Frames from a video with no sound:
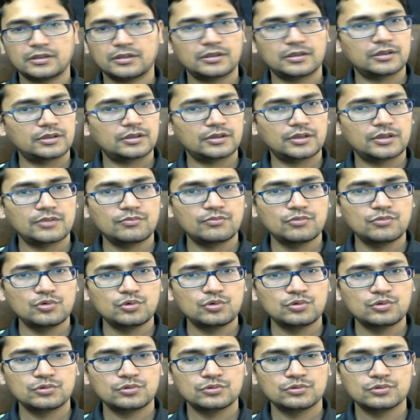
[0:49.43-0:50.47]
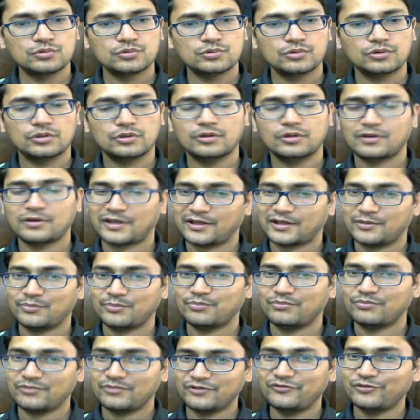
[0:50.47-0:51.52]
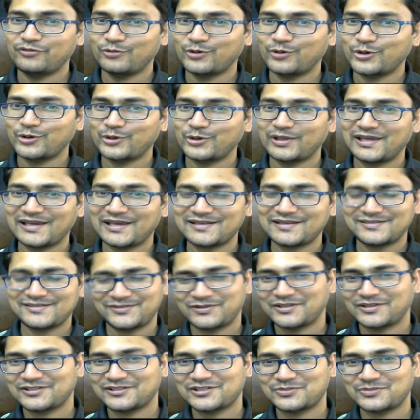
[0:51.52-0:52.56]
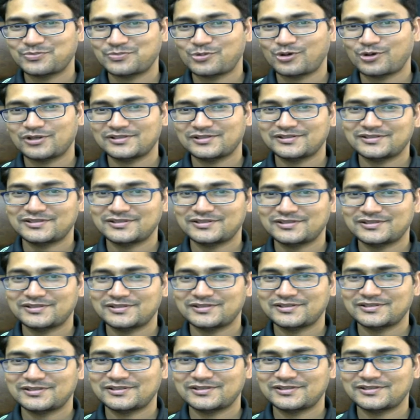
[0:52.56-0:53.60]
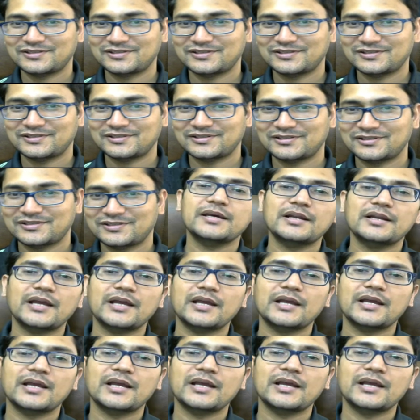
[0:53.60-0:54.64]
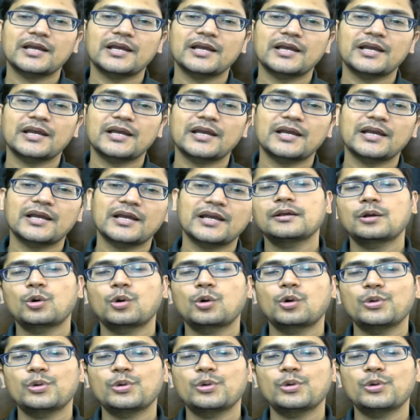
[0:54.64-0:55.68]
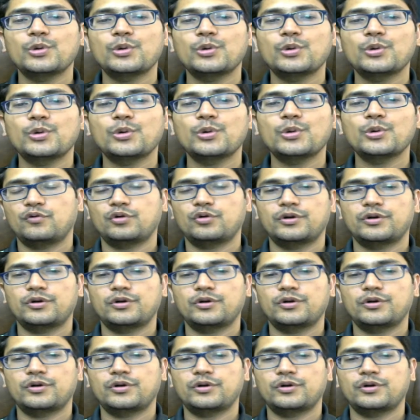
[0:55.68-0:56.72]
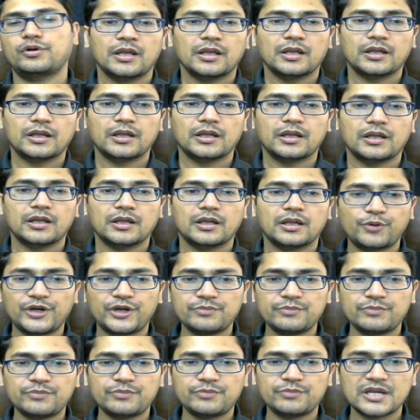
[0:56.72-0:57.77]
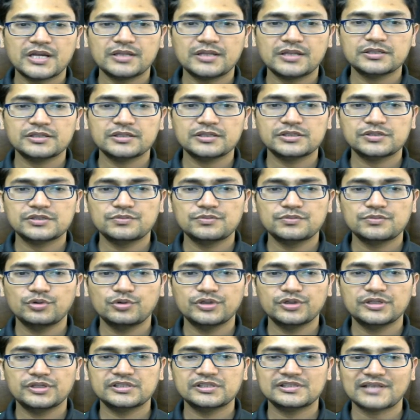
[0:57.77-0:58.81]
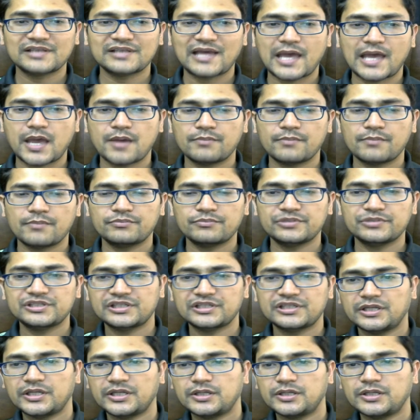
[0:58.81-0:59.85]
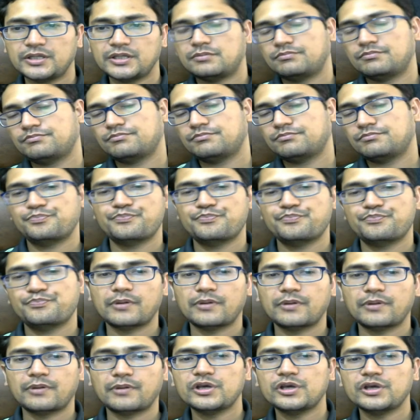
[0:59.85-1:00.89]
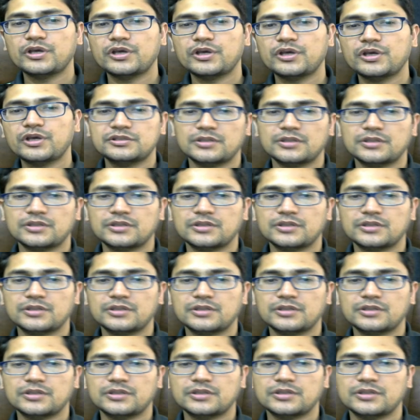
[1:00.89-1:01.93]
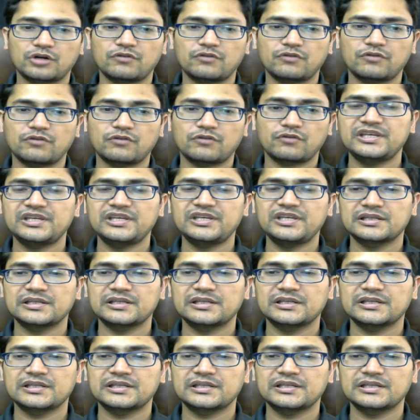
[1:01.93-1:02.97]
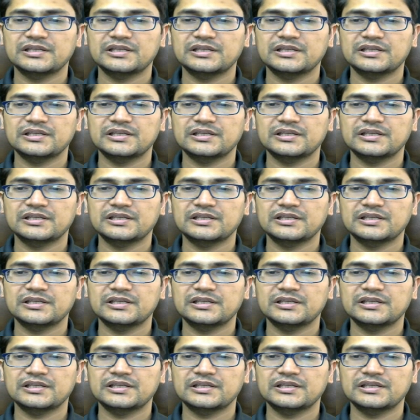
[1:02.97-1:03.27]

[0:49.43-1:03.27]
the move. Okay, if you want to guess, you can just pause. Okay, here I played queen a4. The point behind this move is I am basically provoking some sort of weakness here.